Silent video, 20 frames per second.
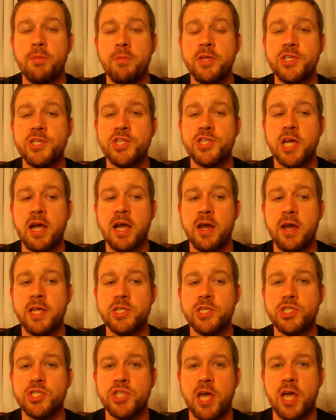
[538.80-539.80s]
Please check out
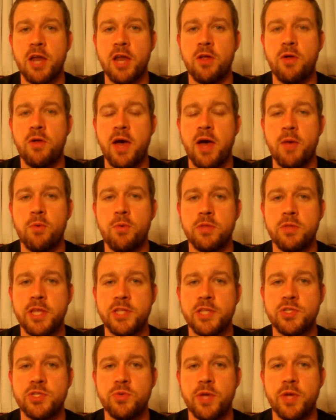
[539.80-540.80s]
his channel, I will
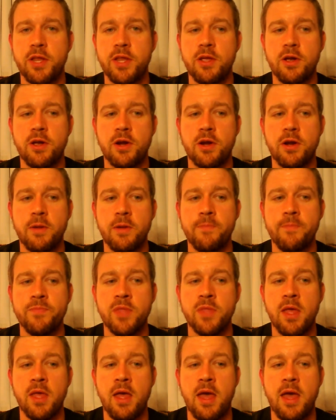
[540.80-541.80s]
link to it here,
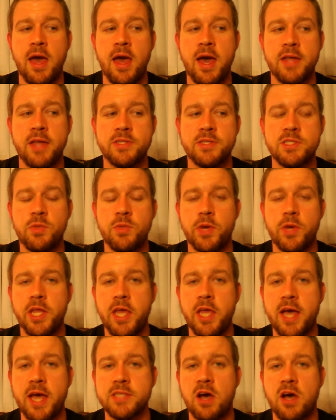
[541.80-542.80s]
and see what
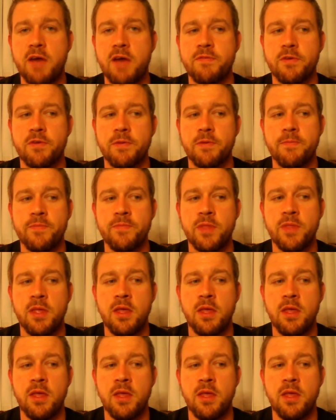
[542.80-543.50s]
he has to offer.